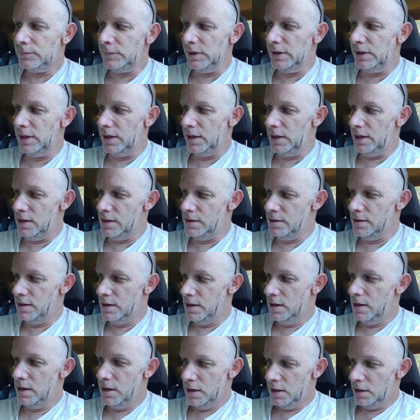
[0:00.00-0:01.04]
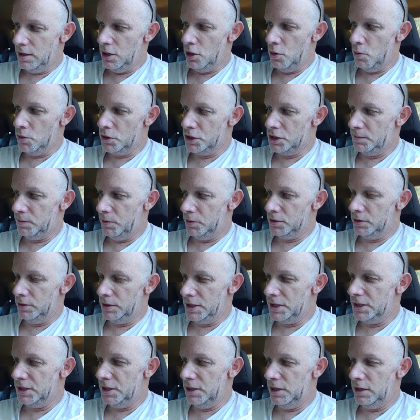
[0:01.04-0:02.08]
and you know, we're supposedly
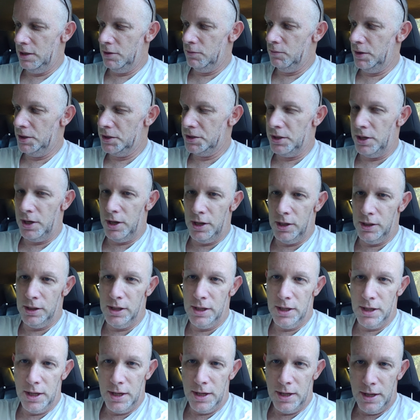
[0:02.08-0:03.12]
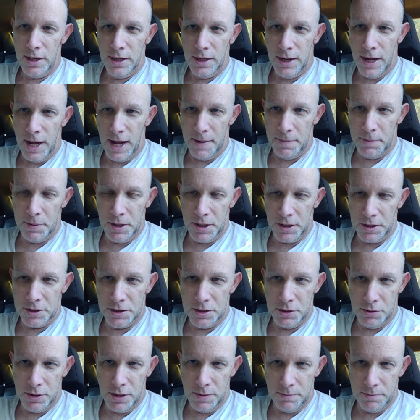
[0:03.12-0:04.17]
seeing what's all happening
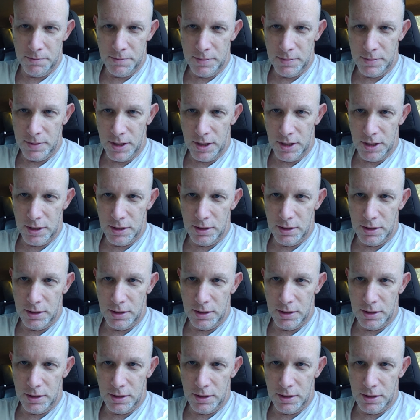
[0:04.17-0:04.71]
to him uh,